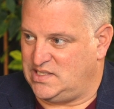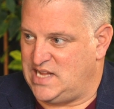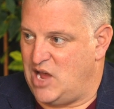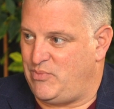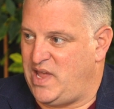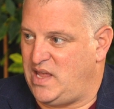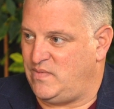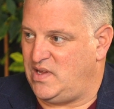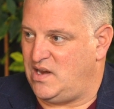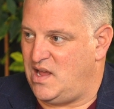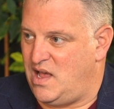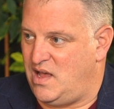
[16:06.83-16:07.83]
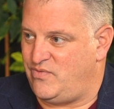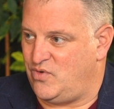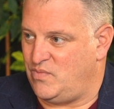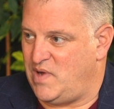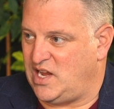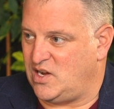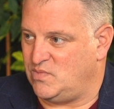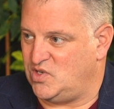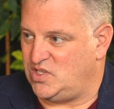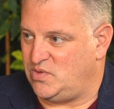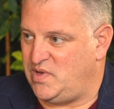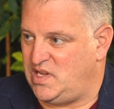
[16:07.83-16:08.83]
down payment for my
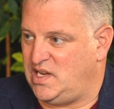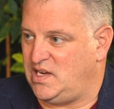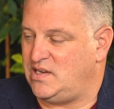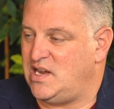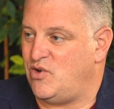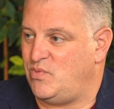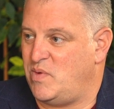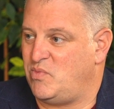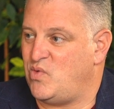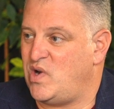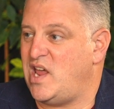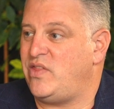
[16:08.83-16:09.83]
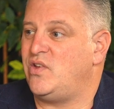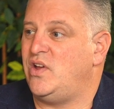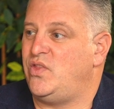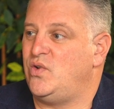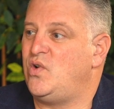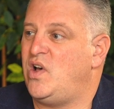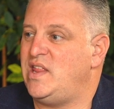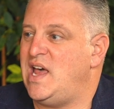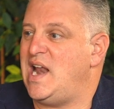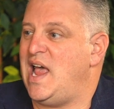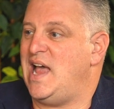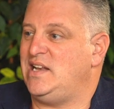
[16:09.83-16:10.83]
commercial building. Now, remember, when I thought through all
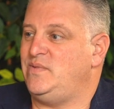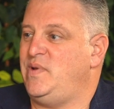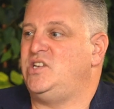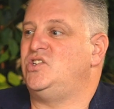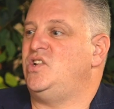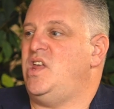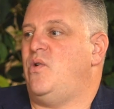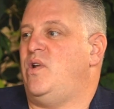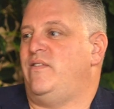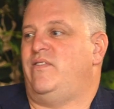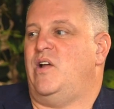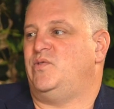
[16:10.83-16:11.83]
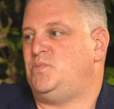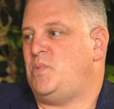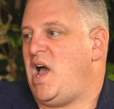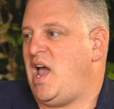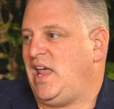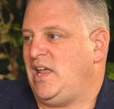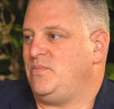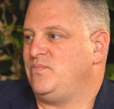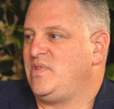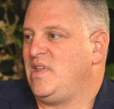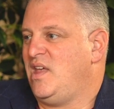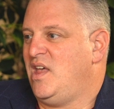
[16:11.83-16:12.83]
that, I had to make sure that whatever I was buying,
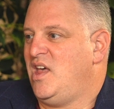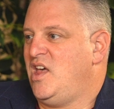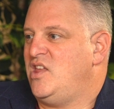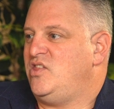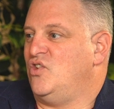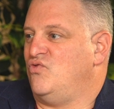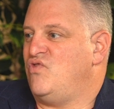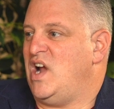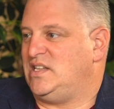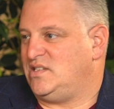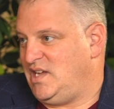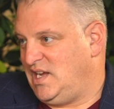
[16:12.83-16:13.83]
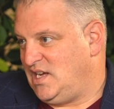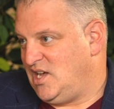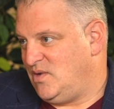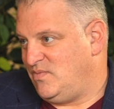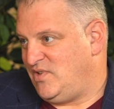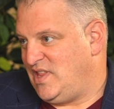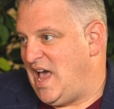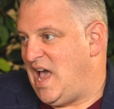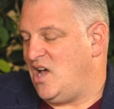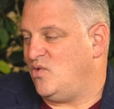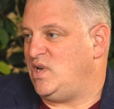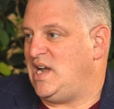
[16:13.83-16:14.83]
the rental income for
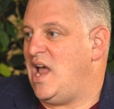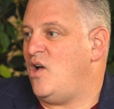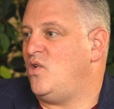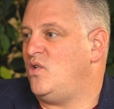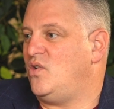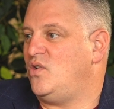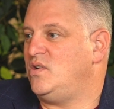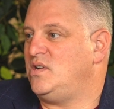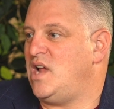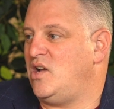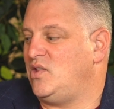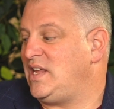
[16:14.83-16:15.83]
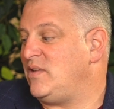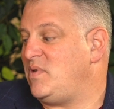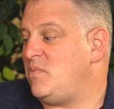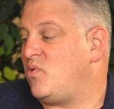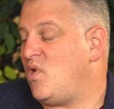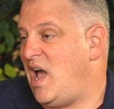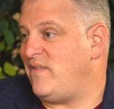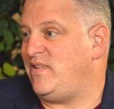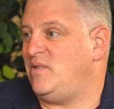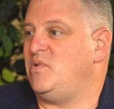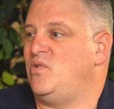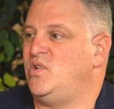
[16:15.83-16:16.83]
that would now not only give me
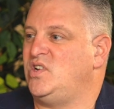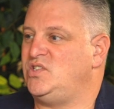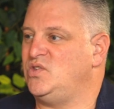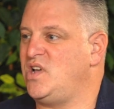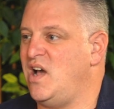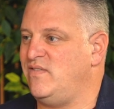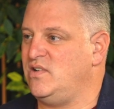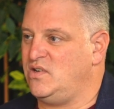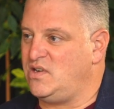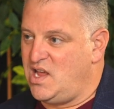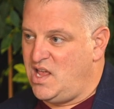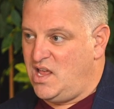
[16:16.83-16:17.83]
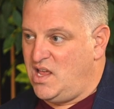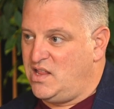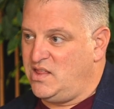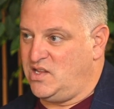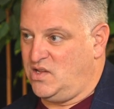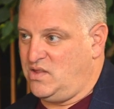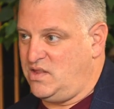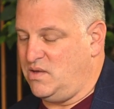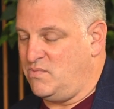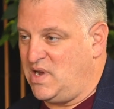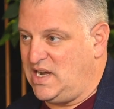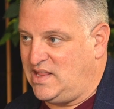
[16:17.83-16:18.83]
profit, but would also cover the
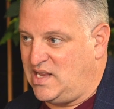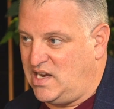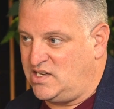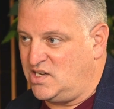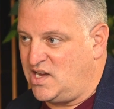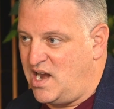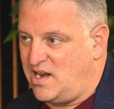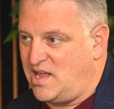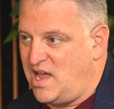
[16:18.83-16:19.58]
money that I took out of the